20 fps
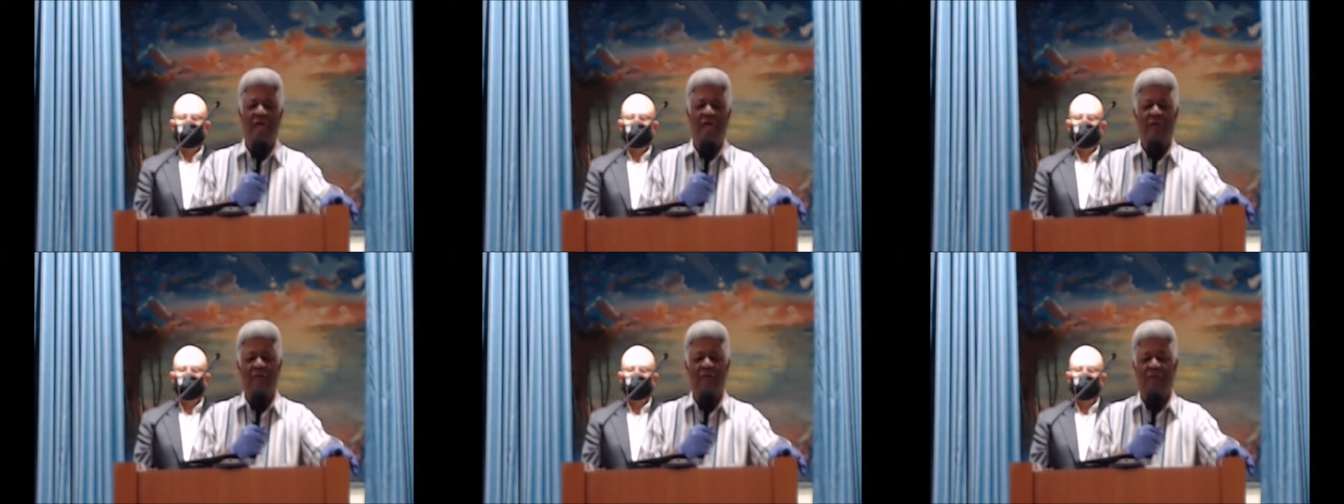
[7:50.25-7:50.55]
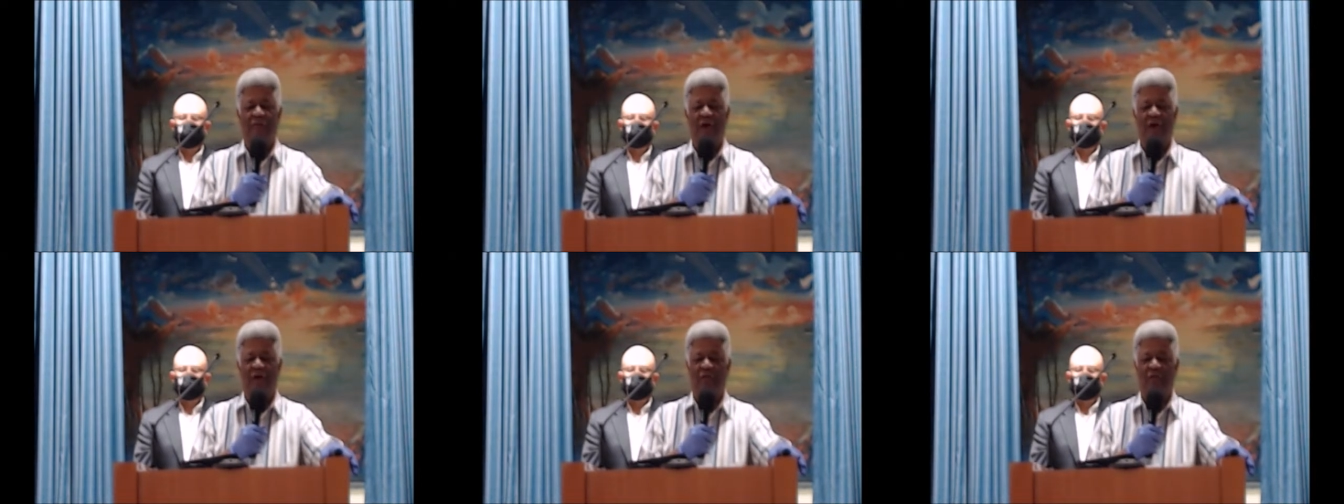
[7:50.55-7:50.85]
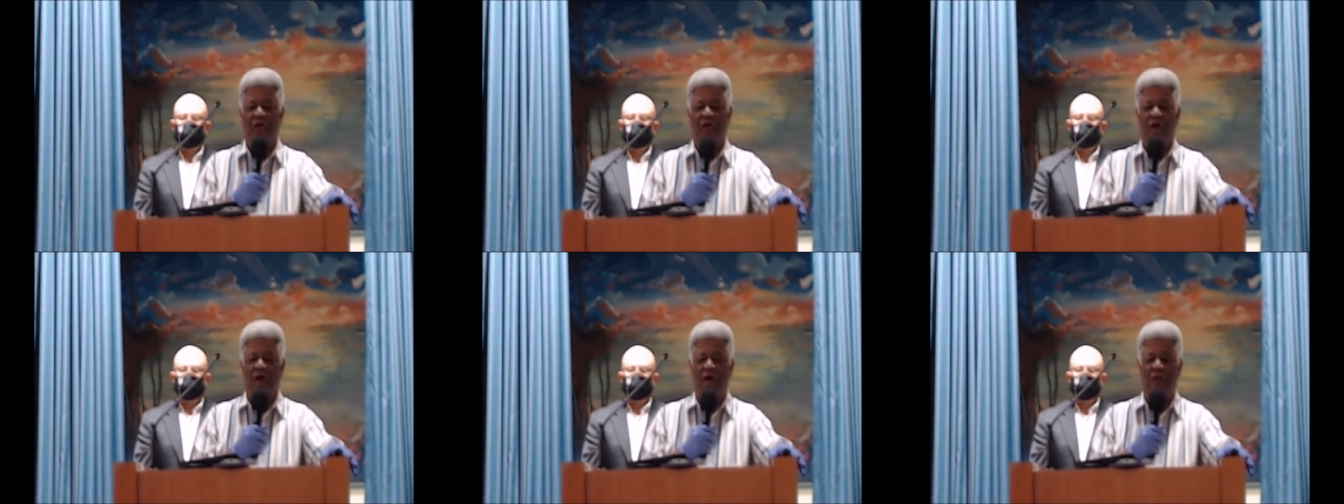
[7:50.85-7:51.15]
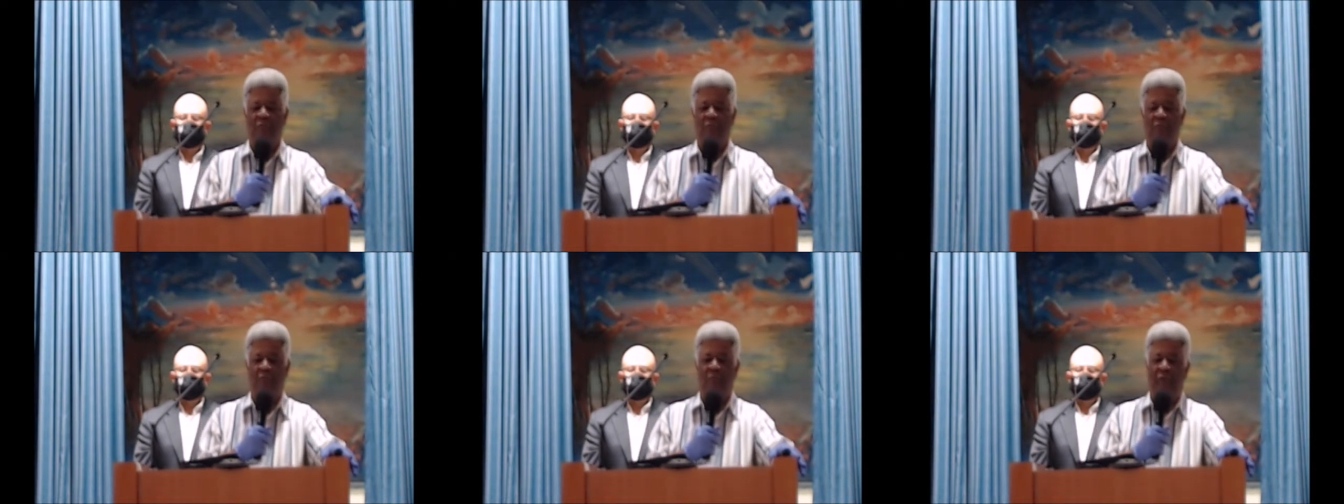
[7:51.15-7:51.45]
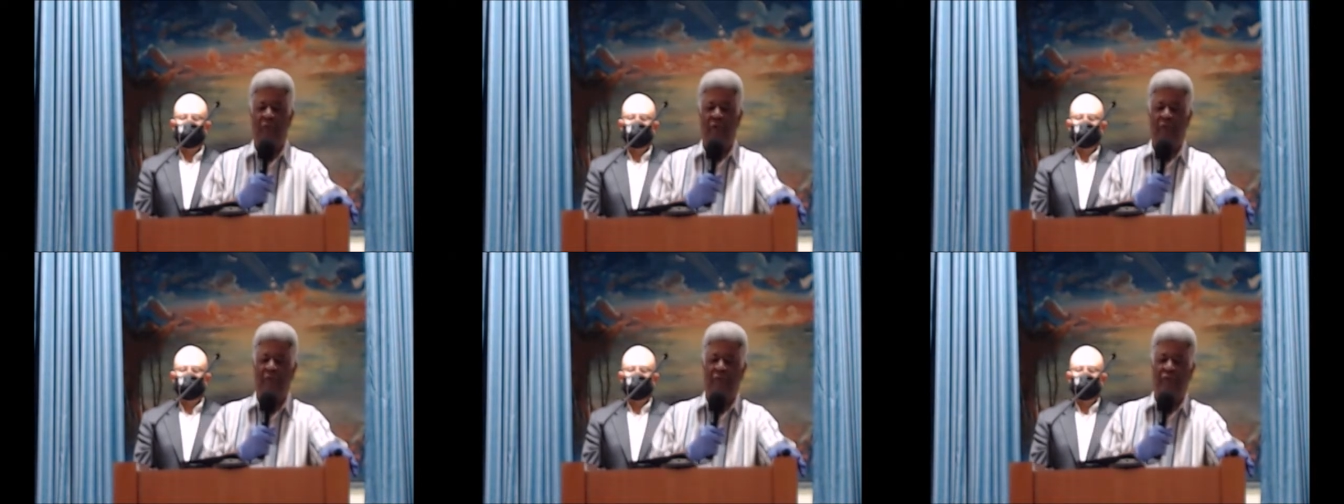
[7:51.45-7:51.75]
And Father God, we
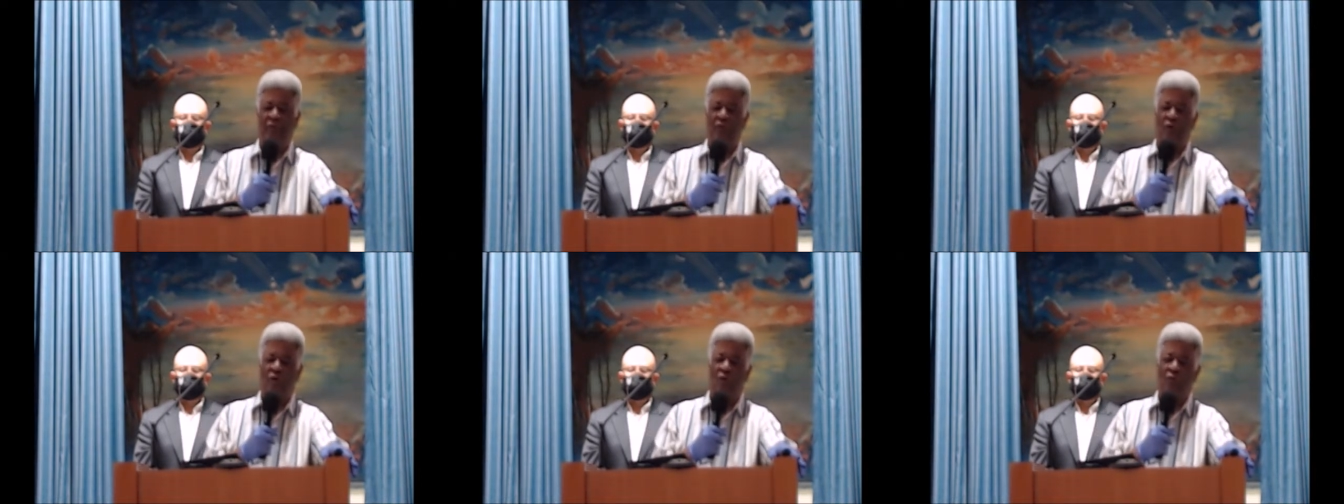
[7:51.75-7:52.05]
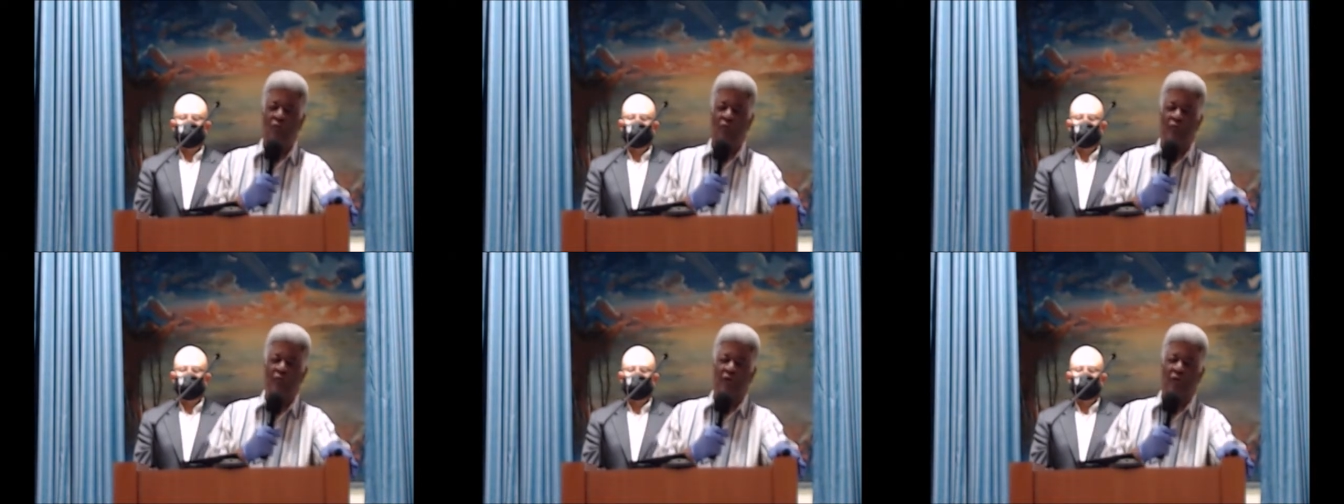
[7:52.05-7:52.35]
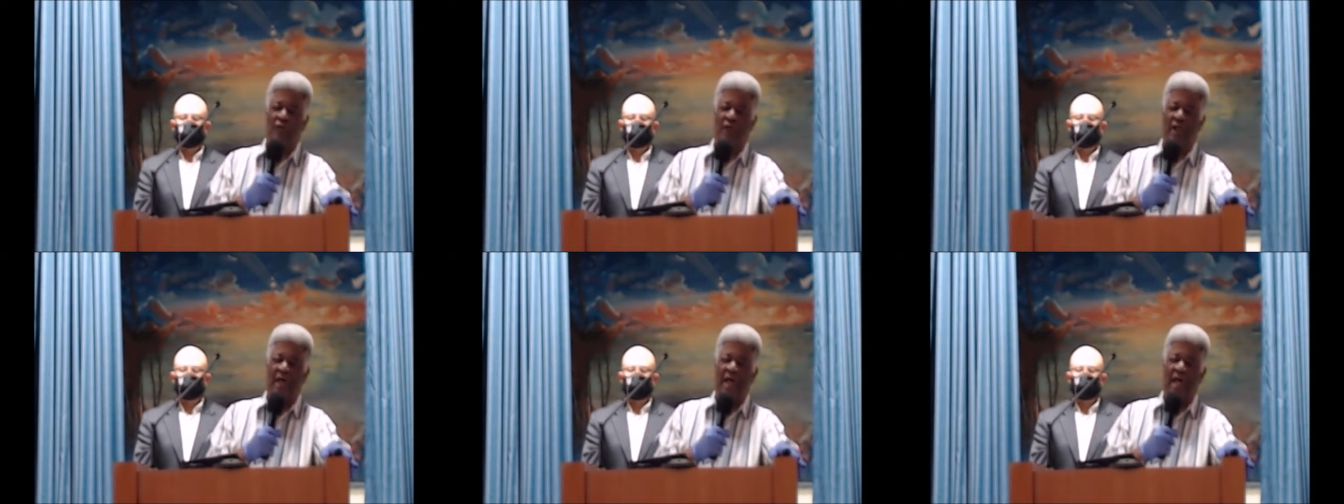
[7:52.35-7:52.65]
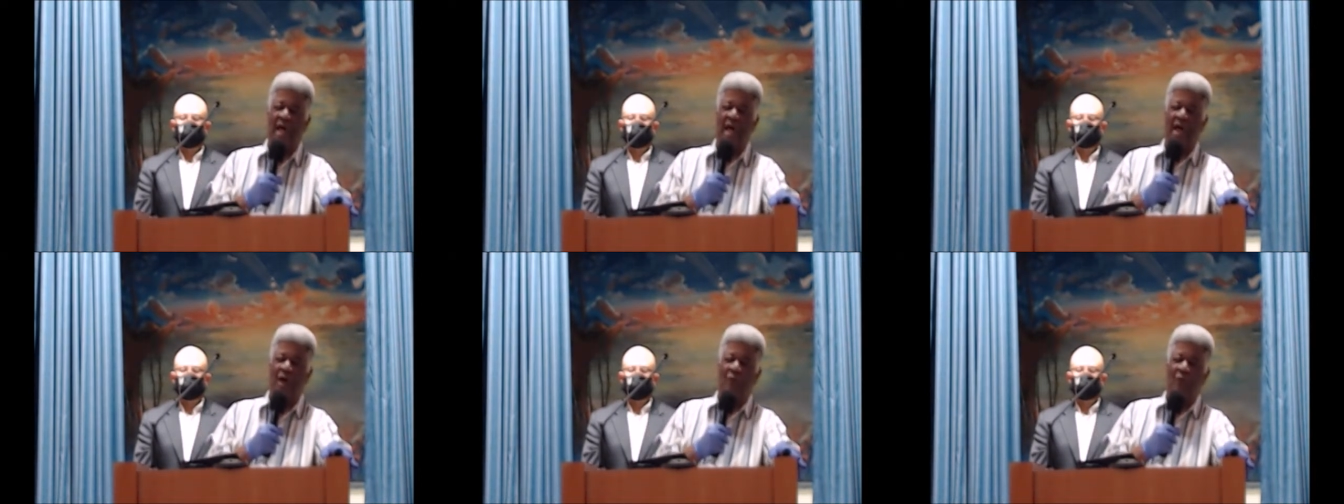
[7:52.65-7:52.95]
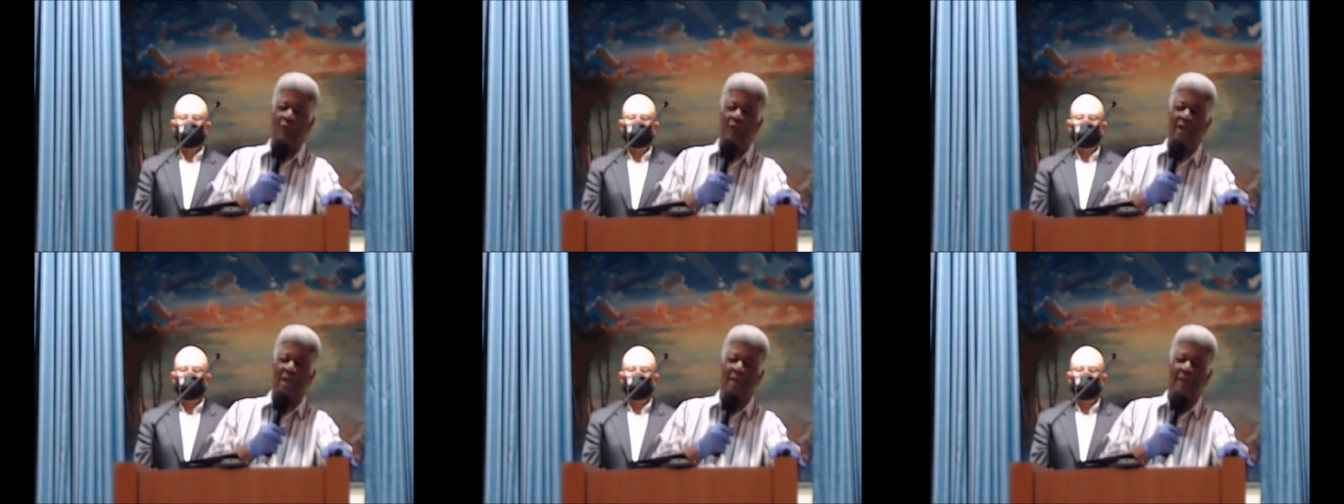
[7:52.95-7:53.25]
pray for those on the
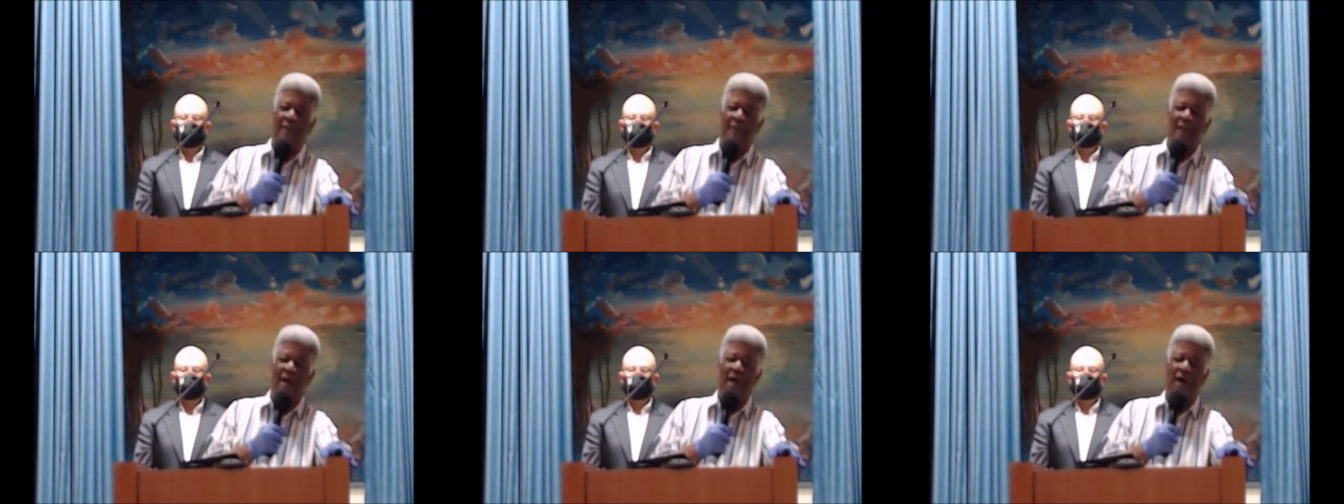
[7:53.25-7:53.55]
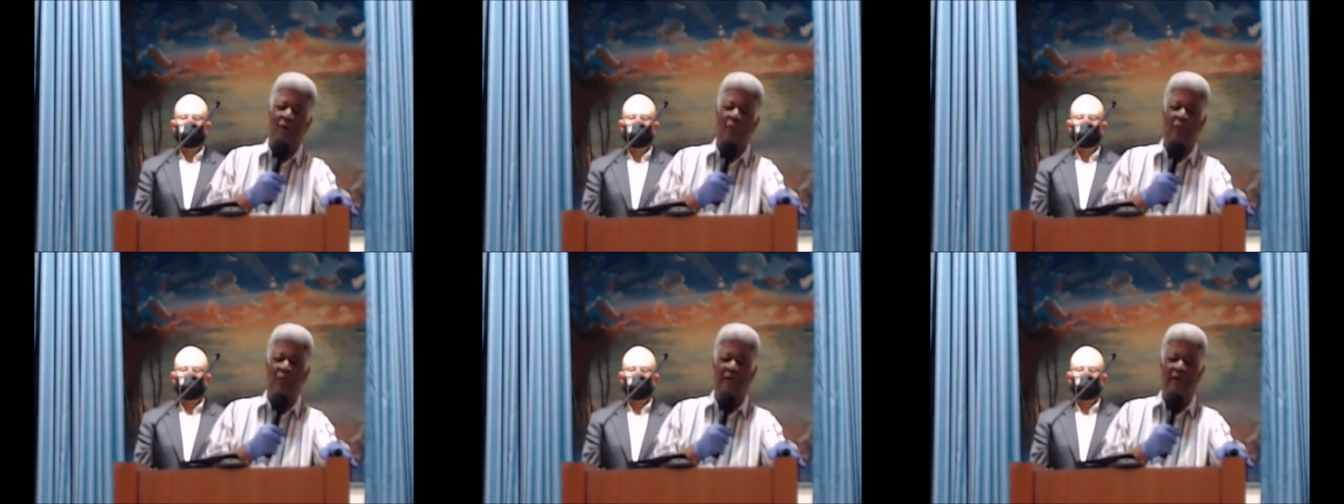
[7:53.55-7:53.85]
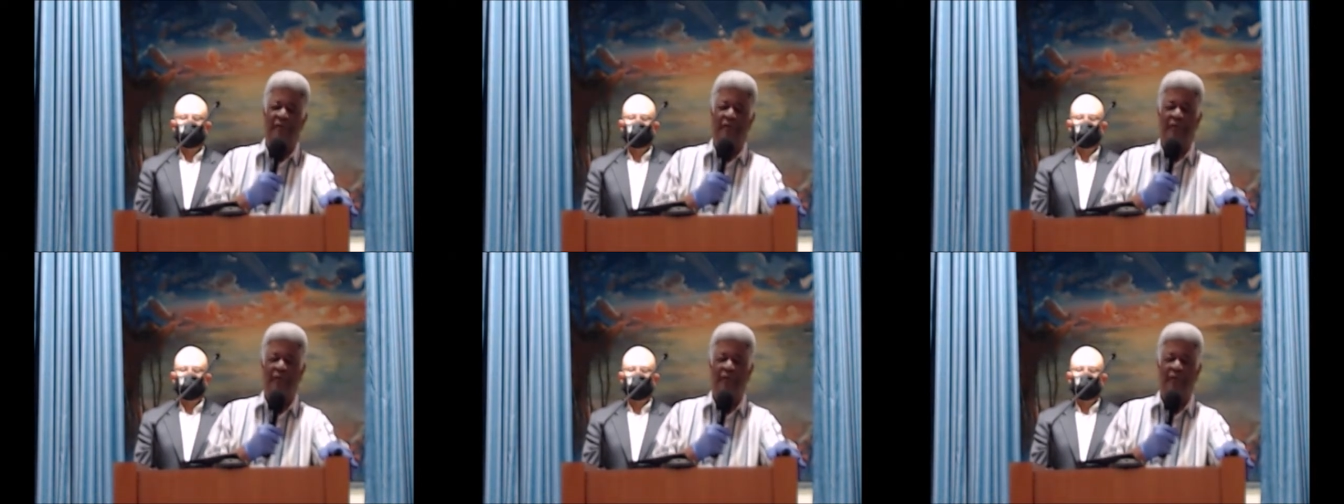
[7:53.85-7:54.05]
highway and byway.